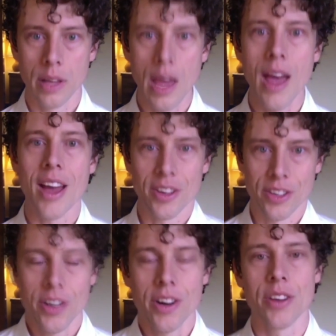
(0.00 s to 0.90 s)
Yeah,
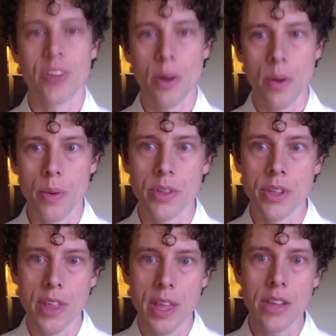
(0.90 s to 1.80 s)
sure. So,
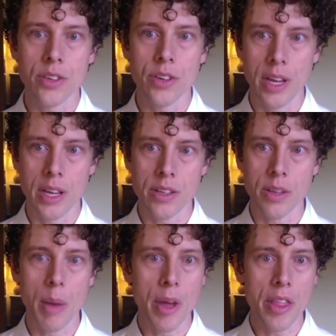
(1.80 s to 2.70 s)
so the history.
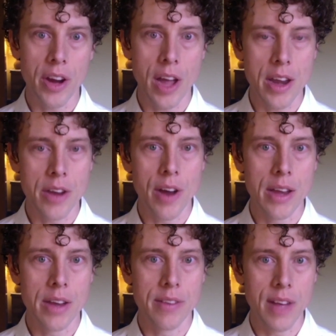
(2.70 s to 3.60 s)
So, my mother
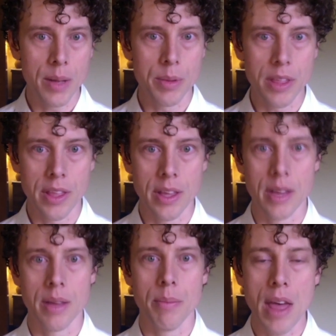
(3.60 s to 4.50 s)
Connirae developed
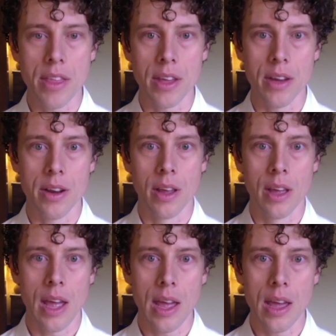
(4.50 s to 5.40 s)
the method,
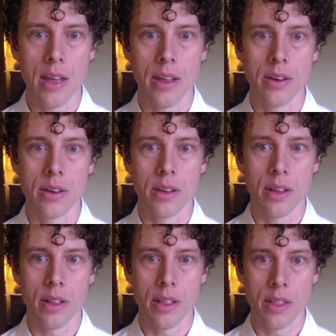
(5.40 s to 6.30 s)
and
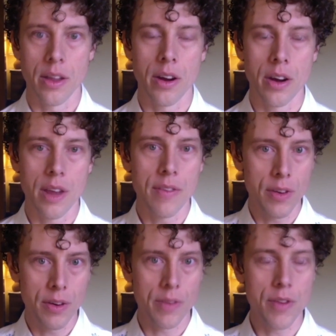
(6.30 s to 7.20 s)
there, if
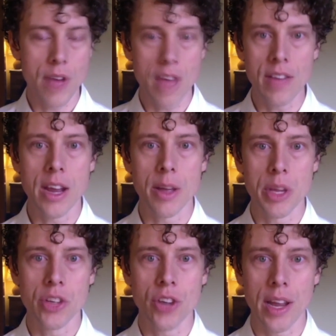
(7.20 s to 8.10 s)
you if you have
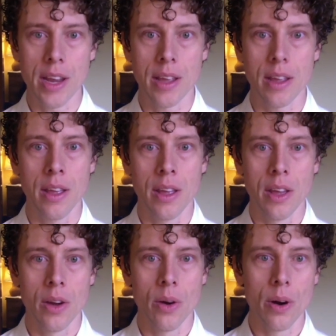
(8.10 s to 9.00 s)
NLP training,
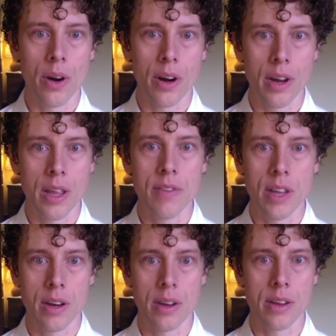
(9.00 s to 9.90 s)
or
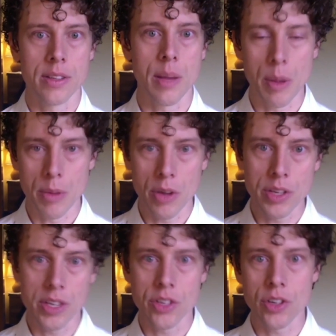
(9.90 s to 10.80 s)
even some
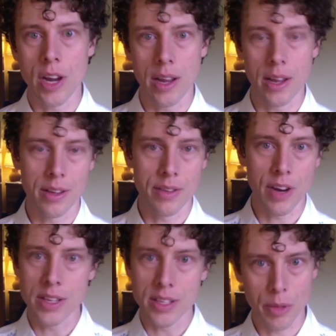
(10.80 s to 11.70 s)
hypnosis training is
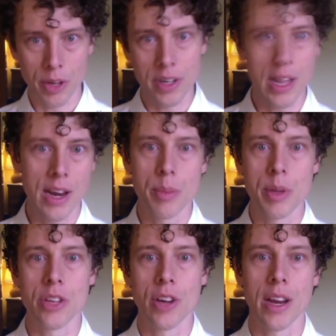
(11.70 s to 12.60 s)
very similar to
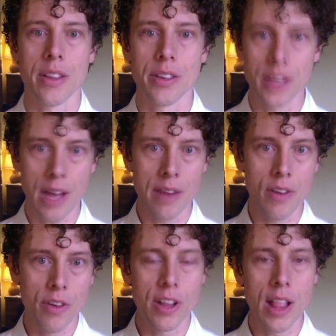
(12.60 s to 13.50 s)
NLP training. There's a lot of
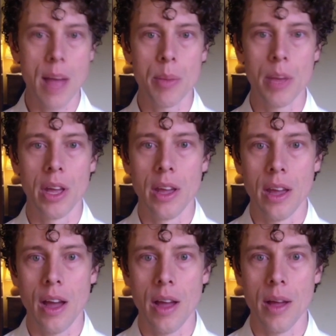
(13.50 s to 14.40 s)
overlap.
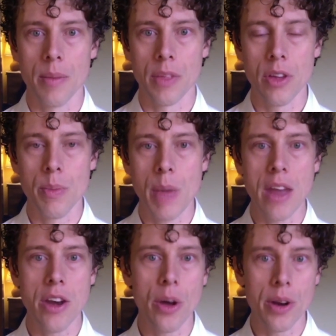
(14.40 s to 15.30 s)
Um, you
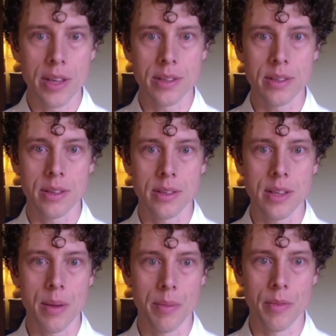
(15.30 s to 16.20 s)
may notice
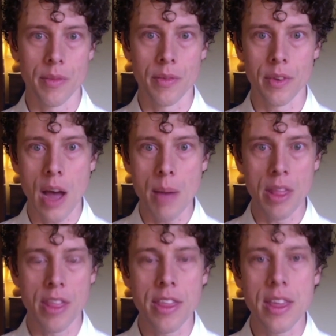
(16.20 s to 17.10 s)
some
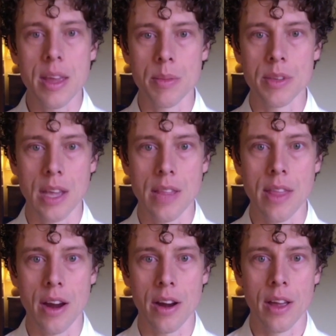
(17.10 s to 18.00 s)
common themes
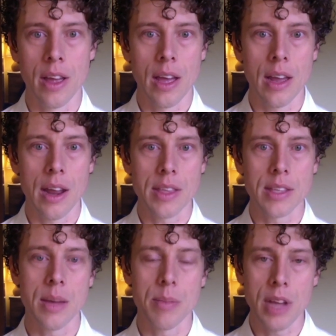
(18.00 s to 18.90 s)
in there. And at the
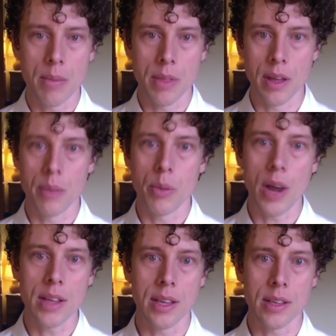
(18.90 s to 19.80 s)
same time, the
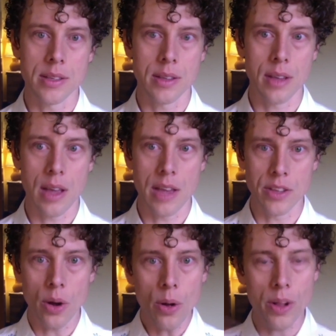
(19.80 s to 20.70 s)
process
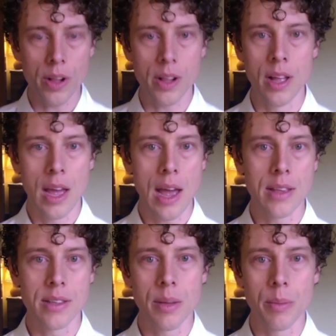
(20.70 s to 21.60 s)
as a whole
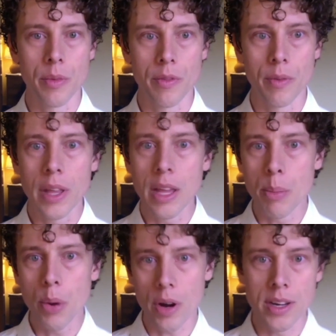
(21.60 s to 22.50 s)
has some really
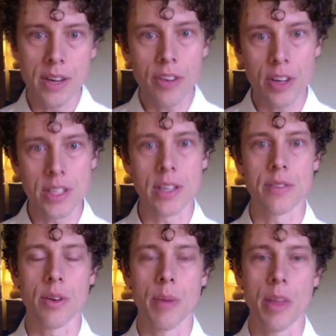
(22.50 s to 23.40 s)
important
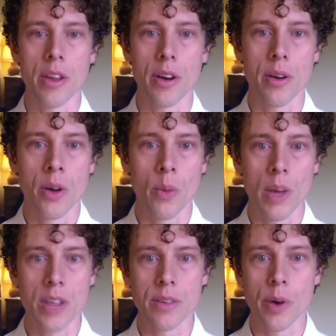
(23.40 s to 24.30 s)
differences from other
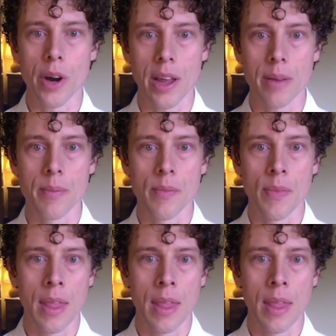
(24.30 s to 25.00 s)
ways of working.